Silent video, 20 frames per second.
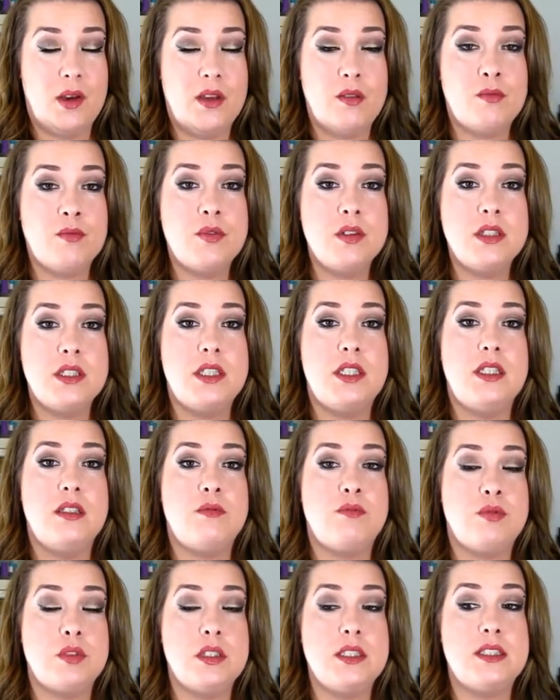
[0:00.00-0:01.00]
It really,
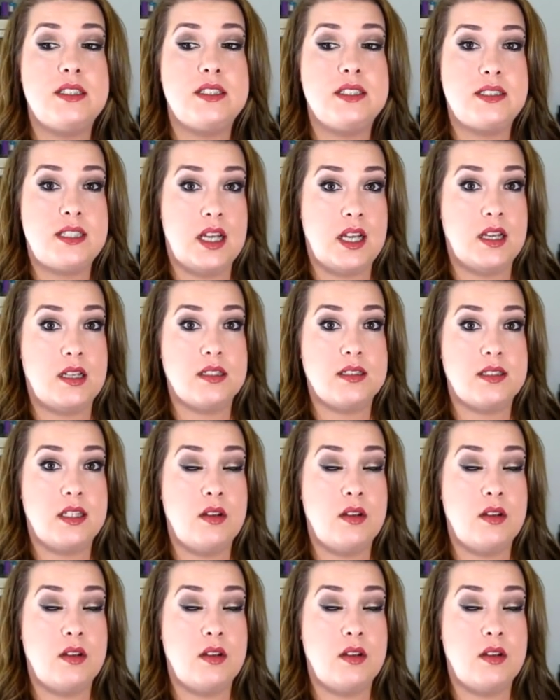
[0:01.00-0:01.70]
really stinks.